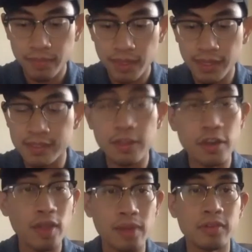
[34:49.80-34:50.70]
it's the
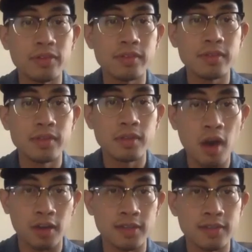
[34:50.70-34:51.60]
No Labels
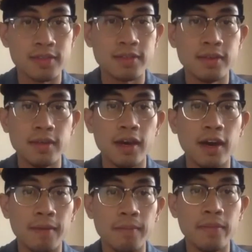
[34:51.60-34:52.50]
Caucus.
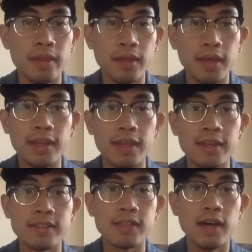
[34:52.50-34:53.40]
It
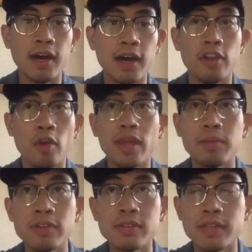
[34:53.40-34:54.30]
is No
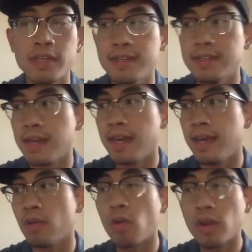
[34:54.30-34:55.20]
Labels is
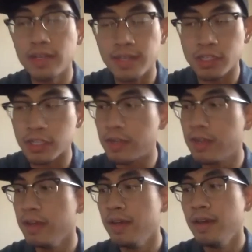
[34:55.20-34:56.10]
a
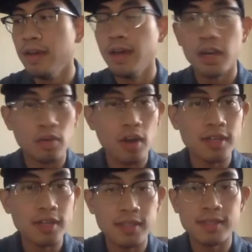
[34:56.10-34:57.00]
organization
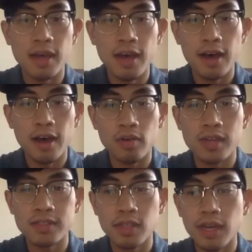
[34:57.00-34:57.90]
across
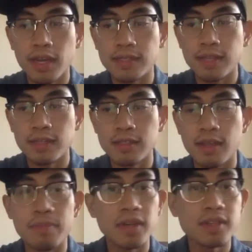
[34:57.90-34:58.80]
the United States
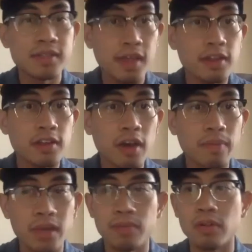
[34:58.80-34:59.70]
that brings together
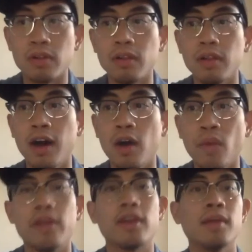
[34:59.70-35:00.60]
young people
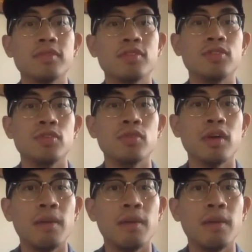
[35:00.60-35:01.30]
when it comes to a